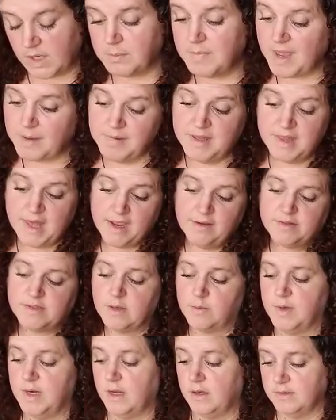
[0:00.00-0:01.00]
Maybe they have
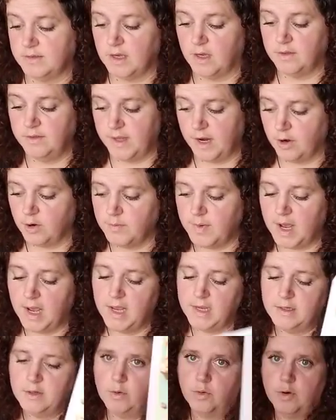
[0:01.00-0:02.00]
someone else on their
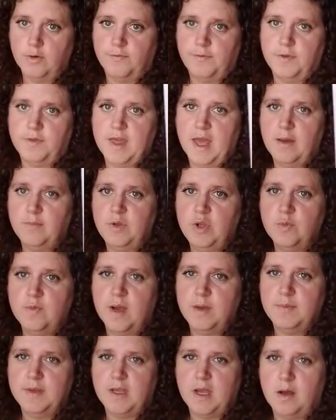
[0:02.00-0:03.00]
mind, or for them, you
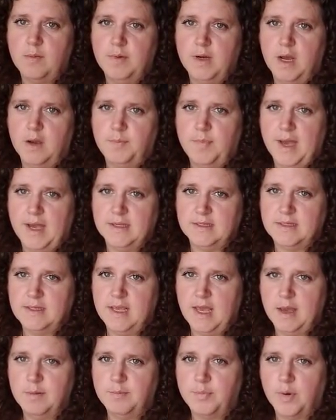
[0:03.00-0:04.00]
might be coming up as
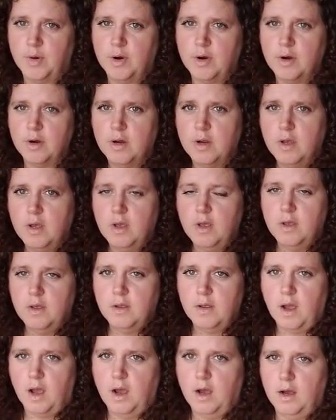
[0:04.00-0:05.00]
the Emperor,
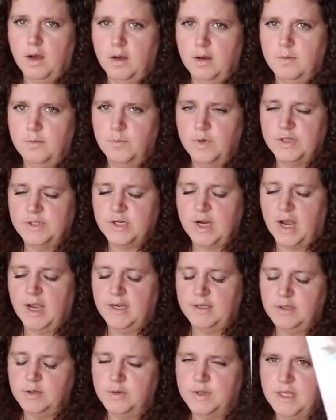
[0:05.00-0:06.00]
which
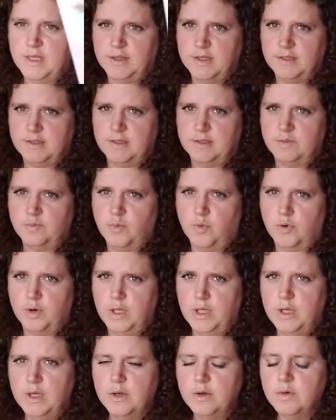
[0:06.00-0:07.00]
I do think this is more
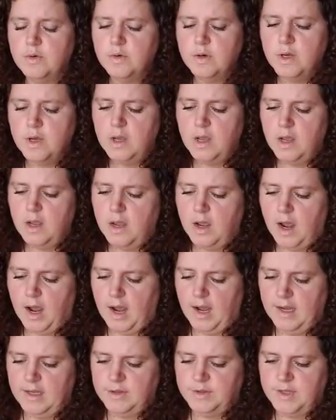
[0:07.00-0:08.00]
you.
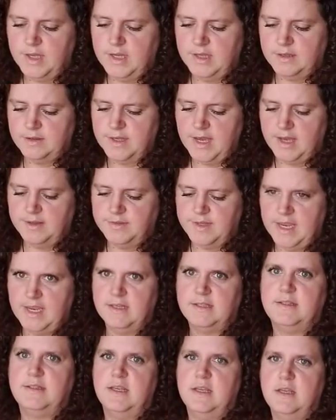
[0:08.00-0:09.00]
I think that
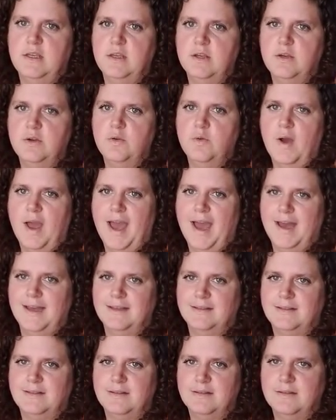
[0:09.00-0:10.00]
they see you
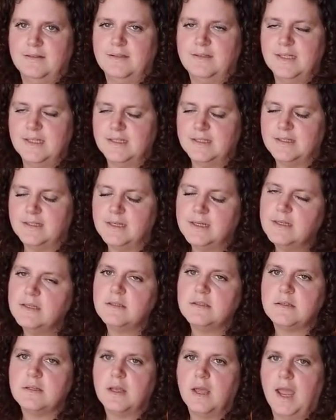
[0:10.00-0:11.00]
as
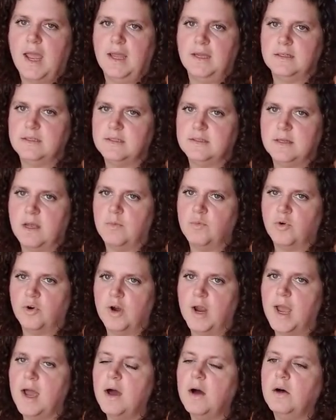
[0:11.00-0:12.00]
distant and
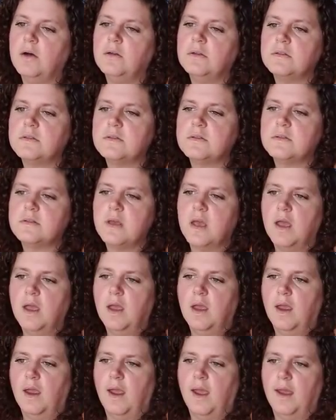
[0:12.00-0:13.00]
somewhere else,
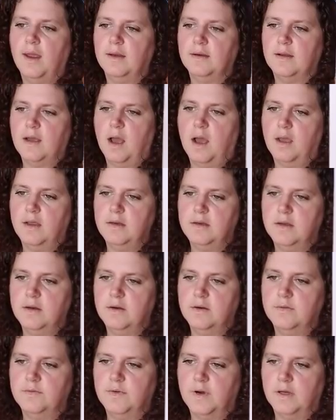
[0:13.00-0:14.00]
and kind
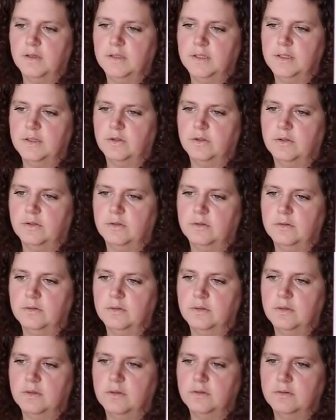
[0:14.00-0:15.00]
of a
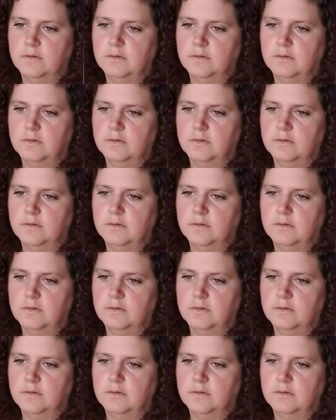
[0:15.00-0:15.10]
little,